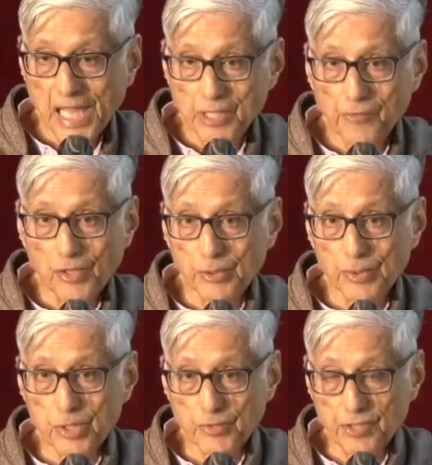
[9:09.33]
the
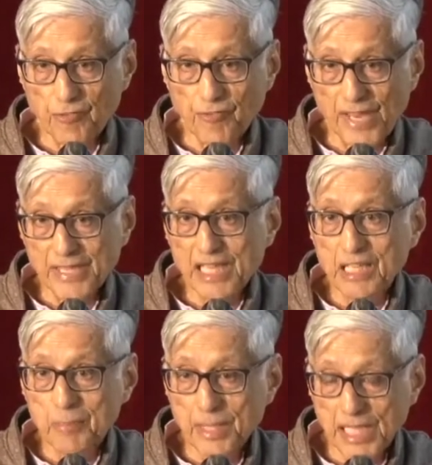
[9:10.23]
followers of the
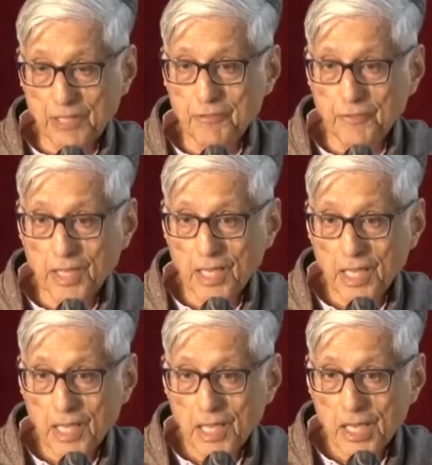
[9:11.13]
Vedic belief
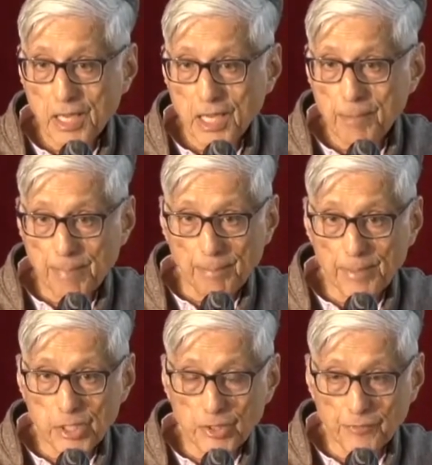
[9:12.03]

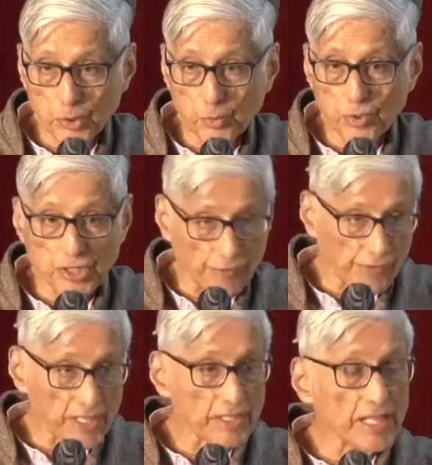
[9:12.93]
members of two
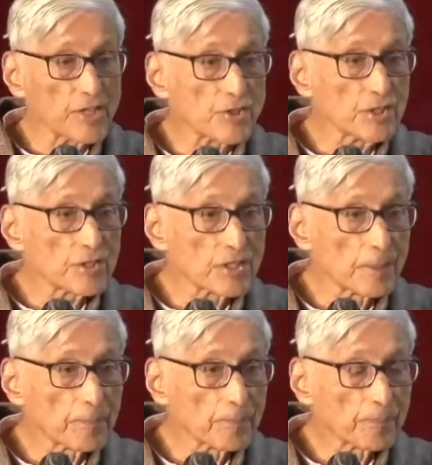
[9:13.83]
different nations?
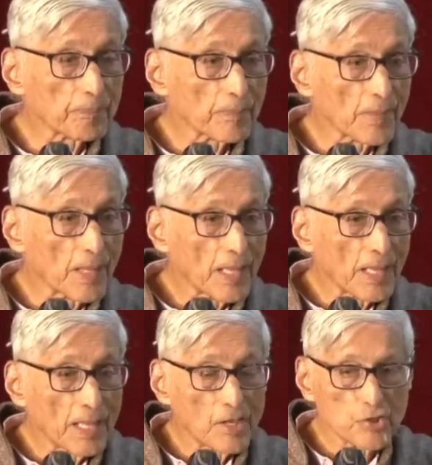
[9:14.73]

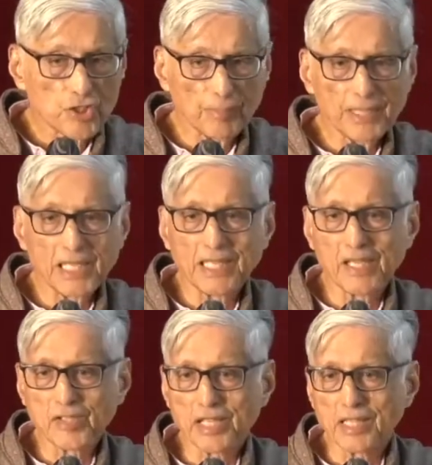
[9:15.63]

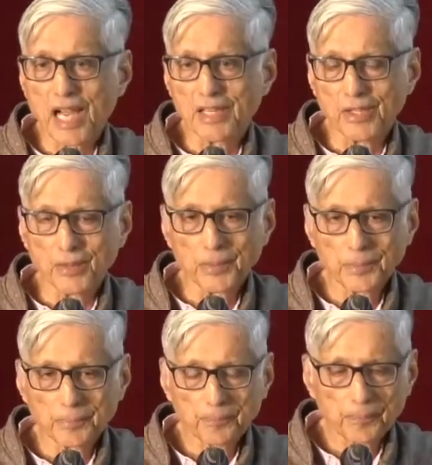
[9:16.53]
Similarly, said Gandhi,
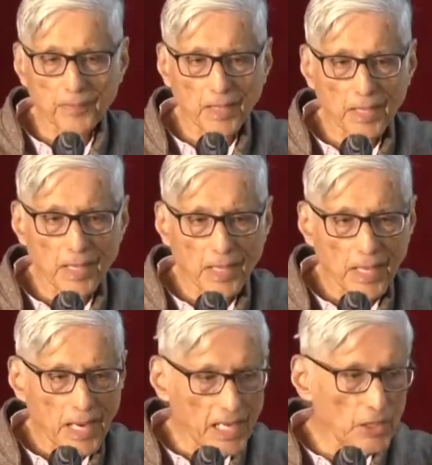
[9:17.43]

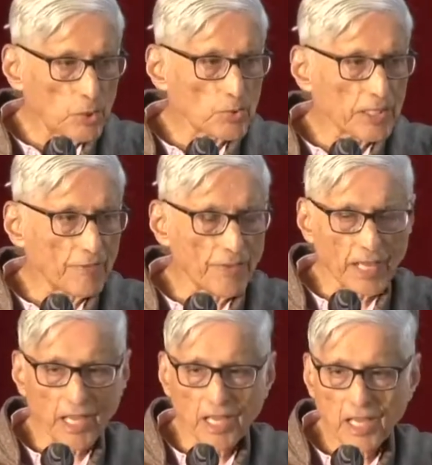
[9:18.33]
Hindus live
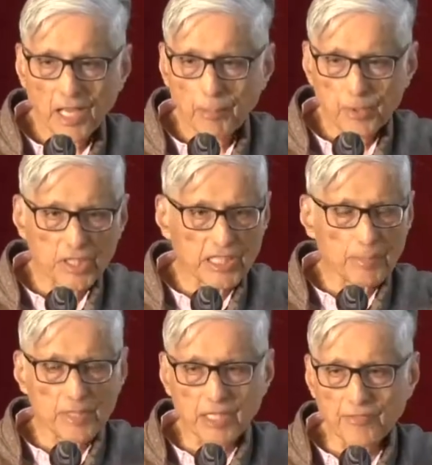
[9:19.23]
here,
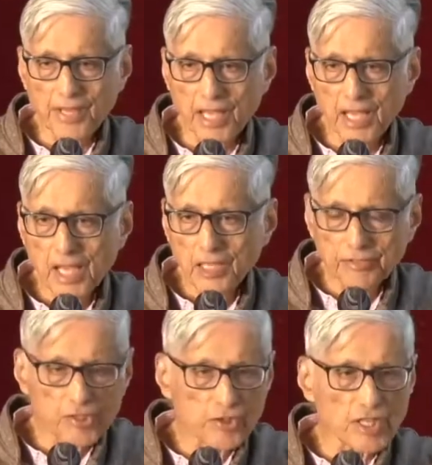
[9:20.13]
Muslims live here,
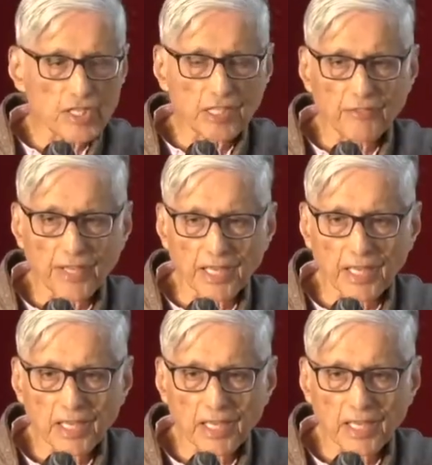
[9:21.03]
Christians live here.